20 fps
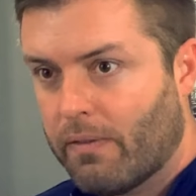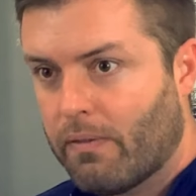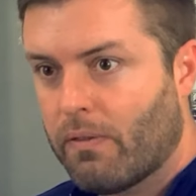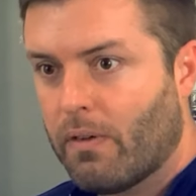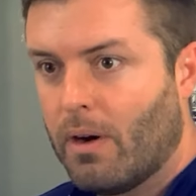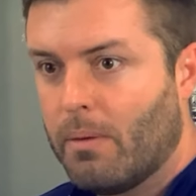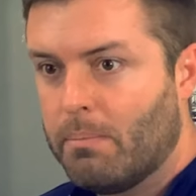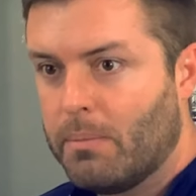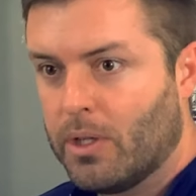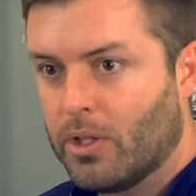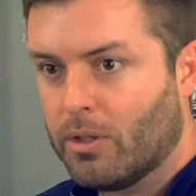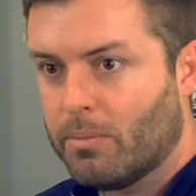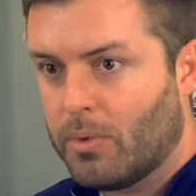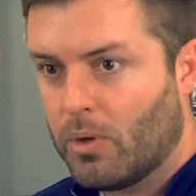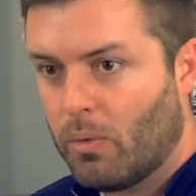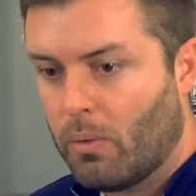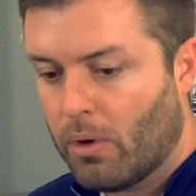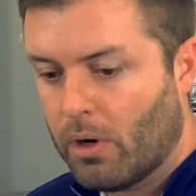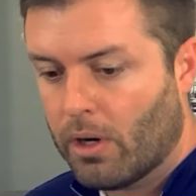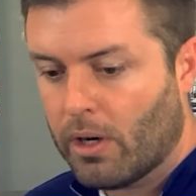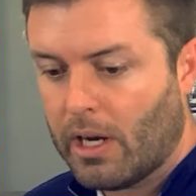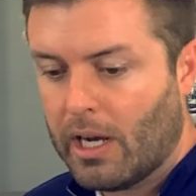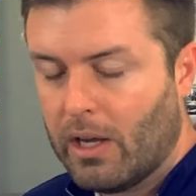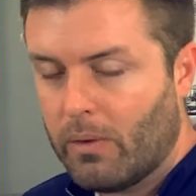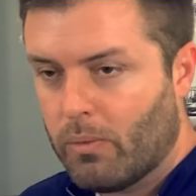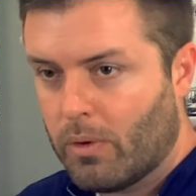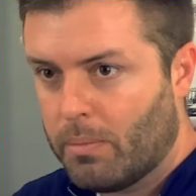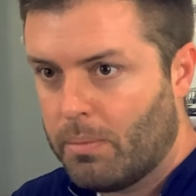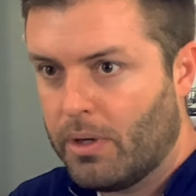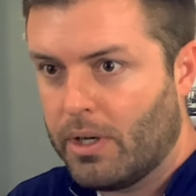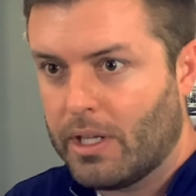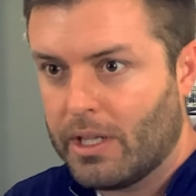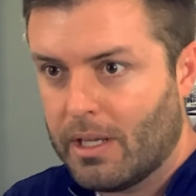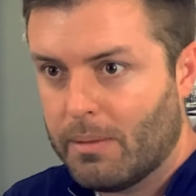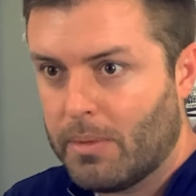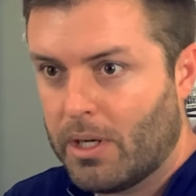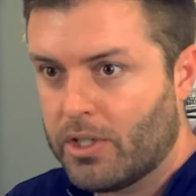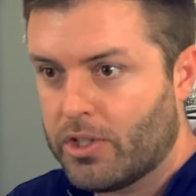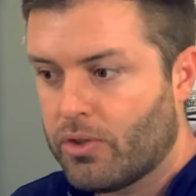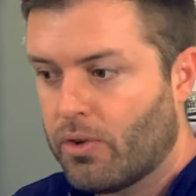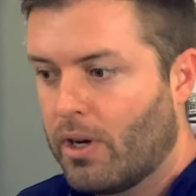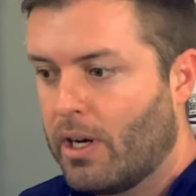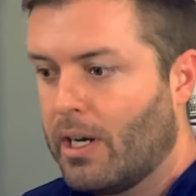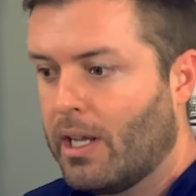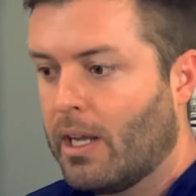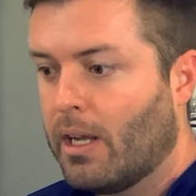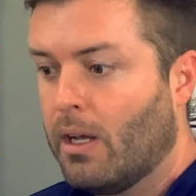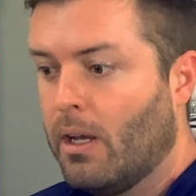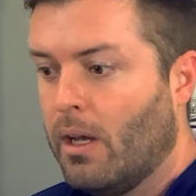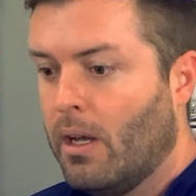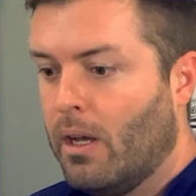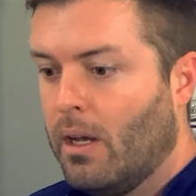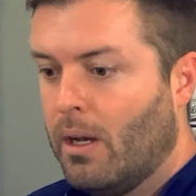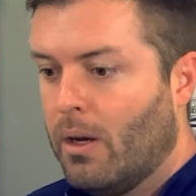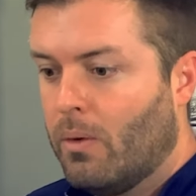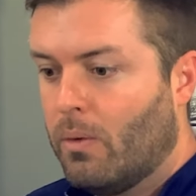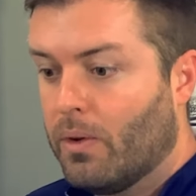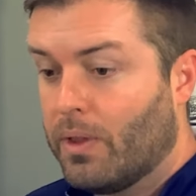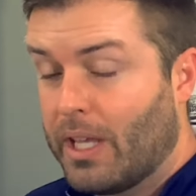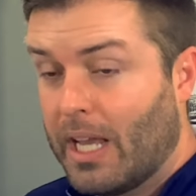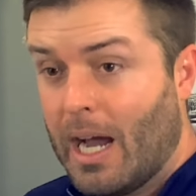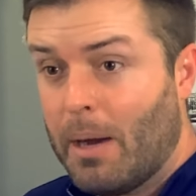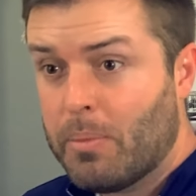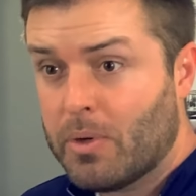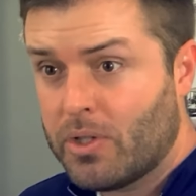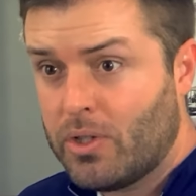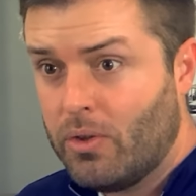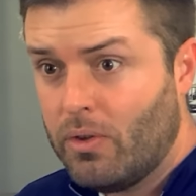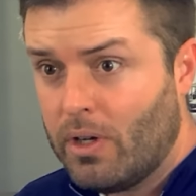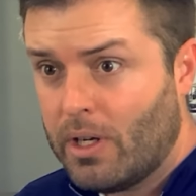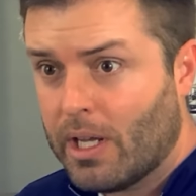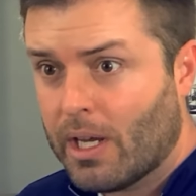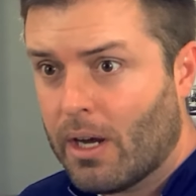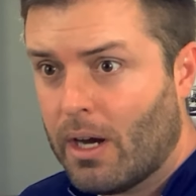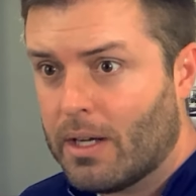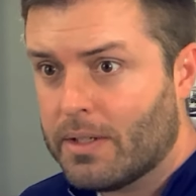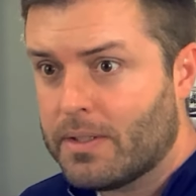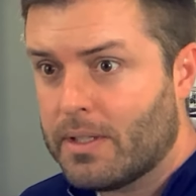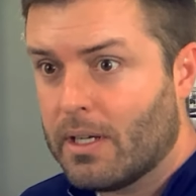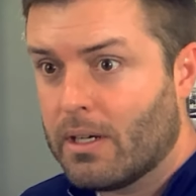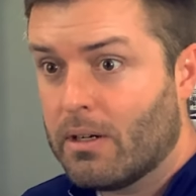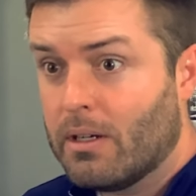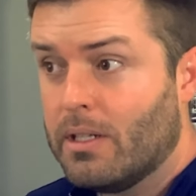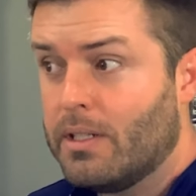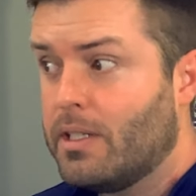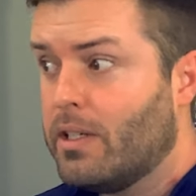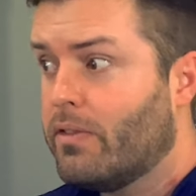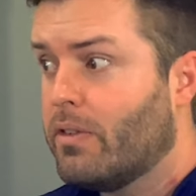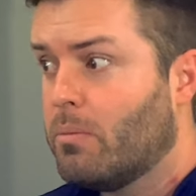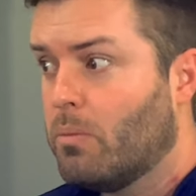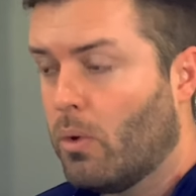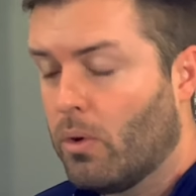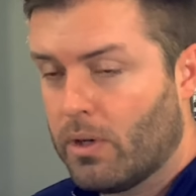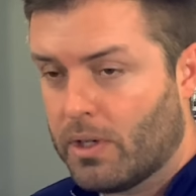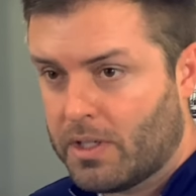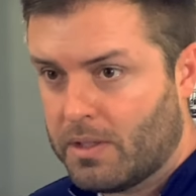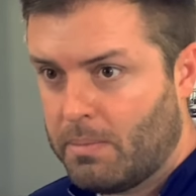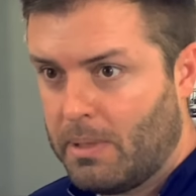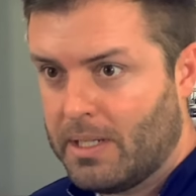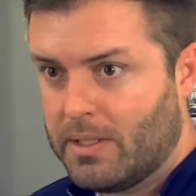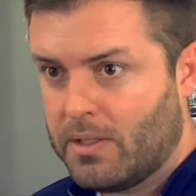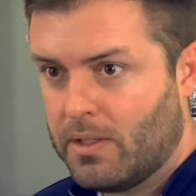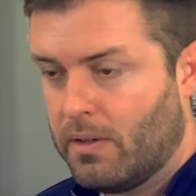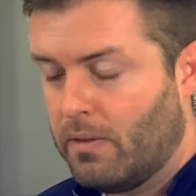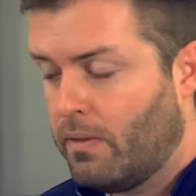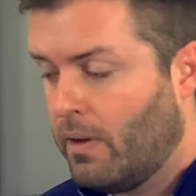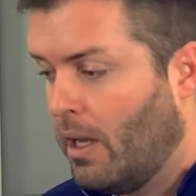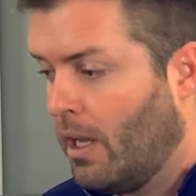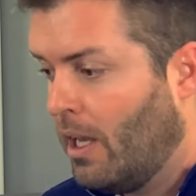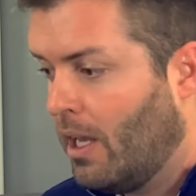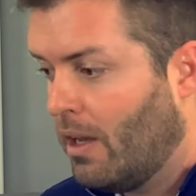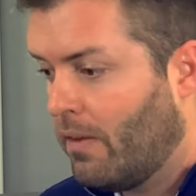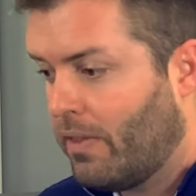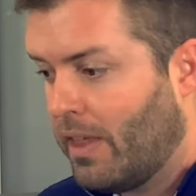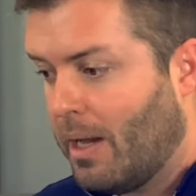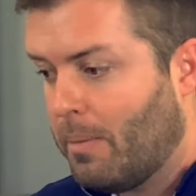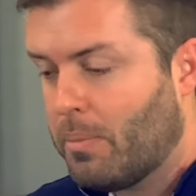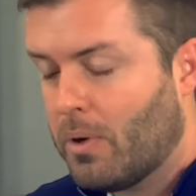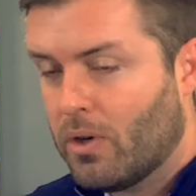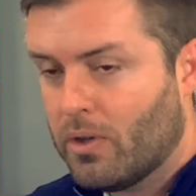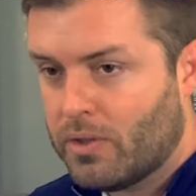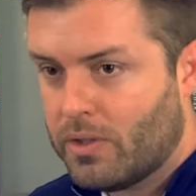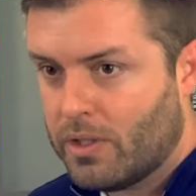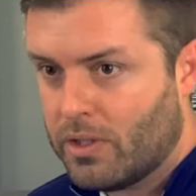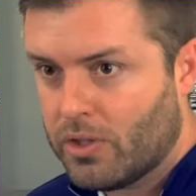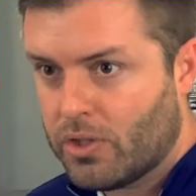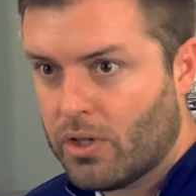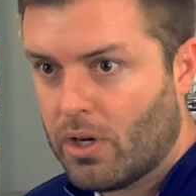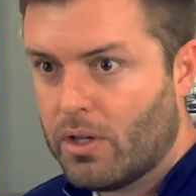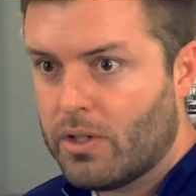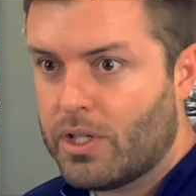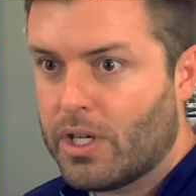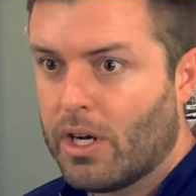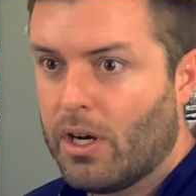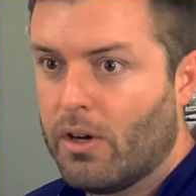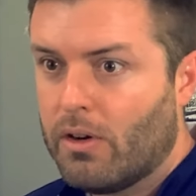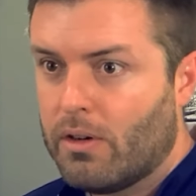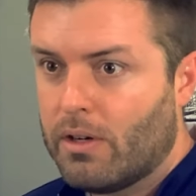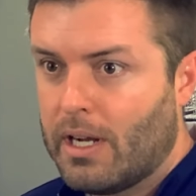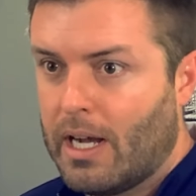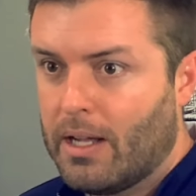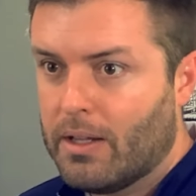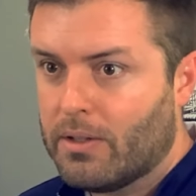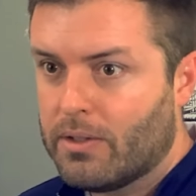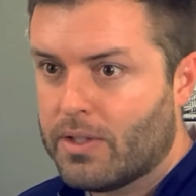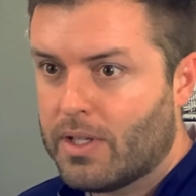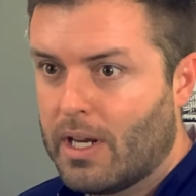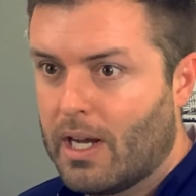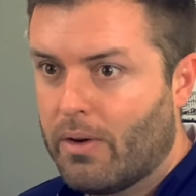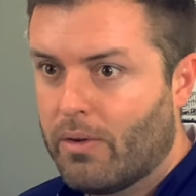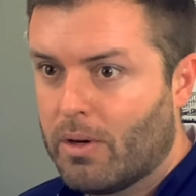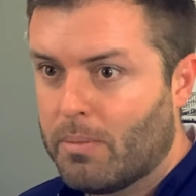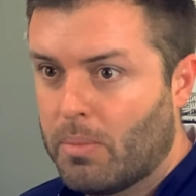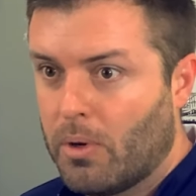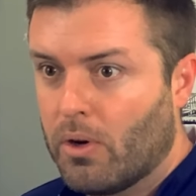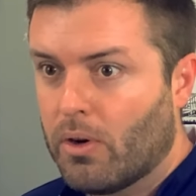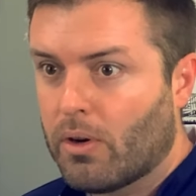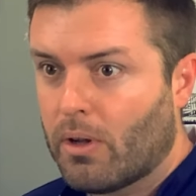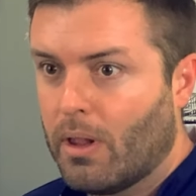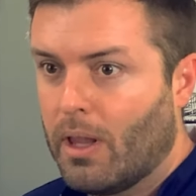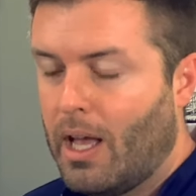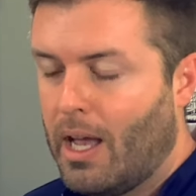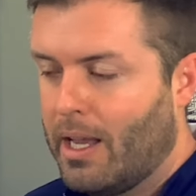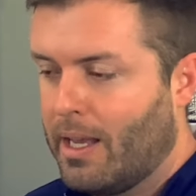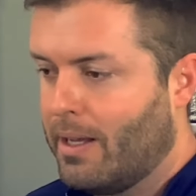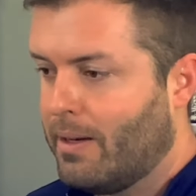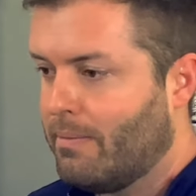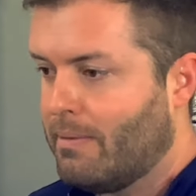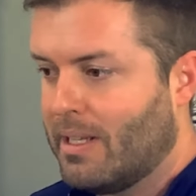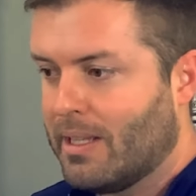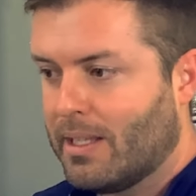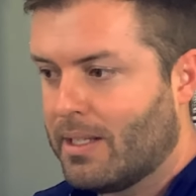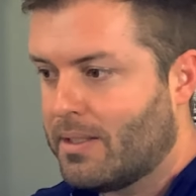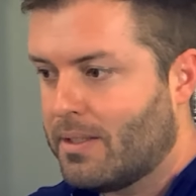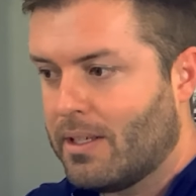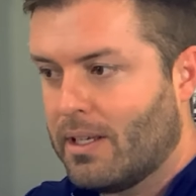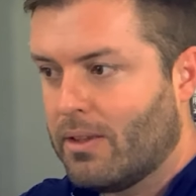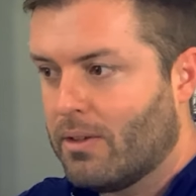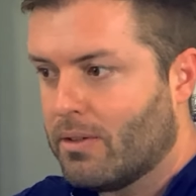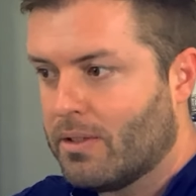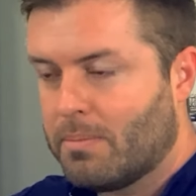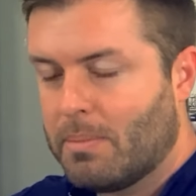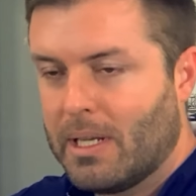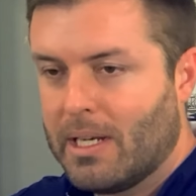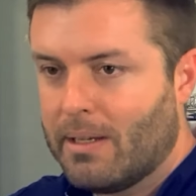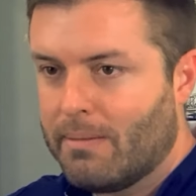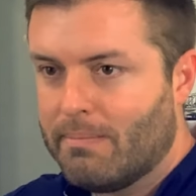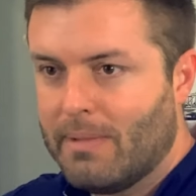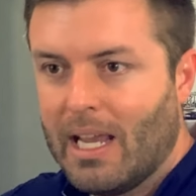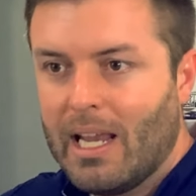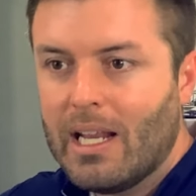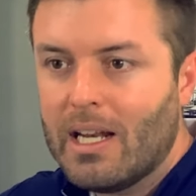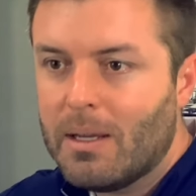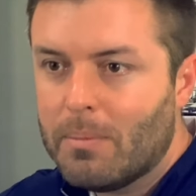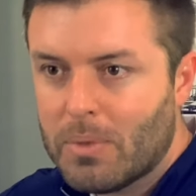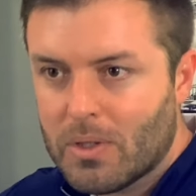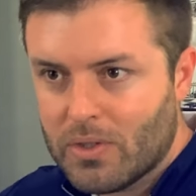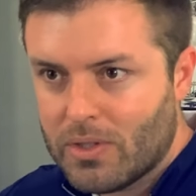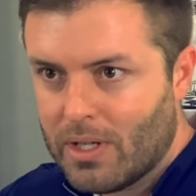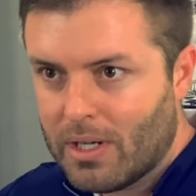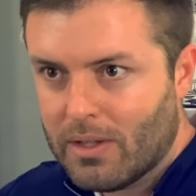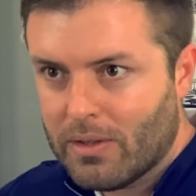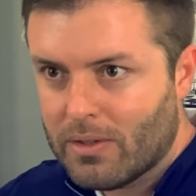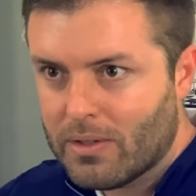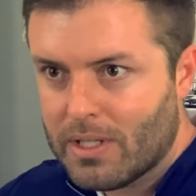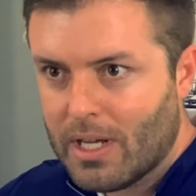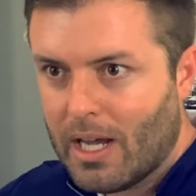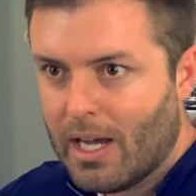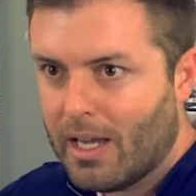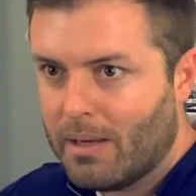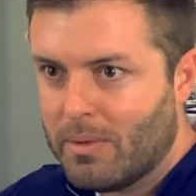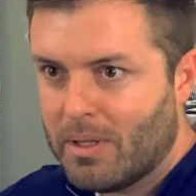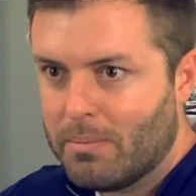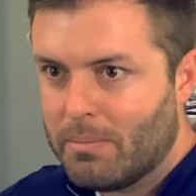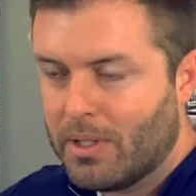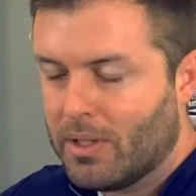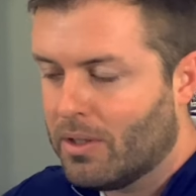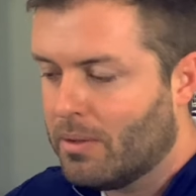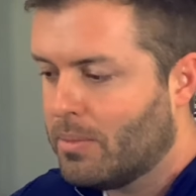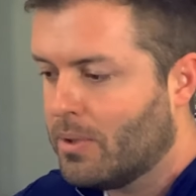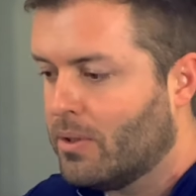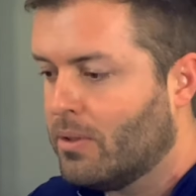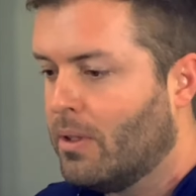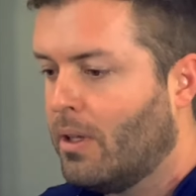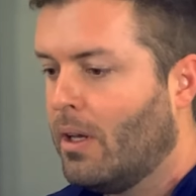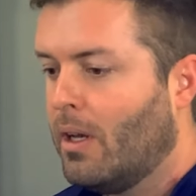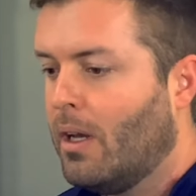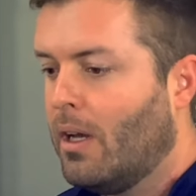from billable work and we're putting them on training. Well, the opportunity cost there is even more expensive. If that person is charging $100 an hour per client, and let's say they're spending 80% of their time in billable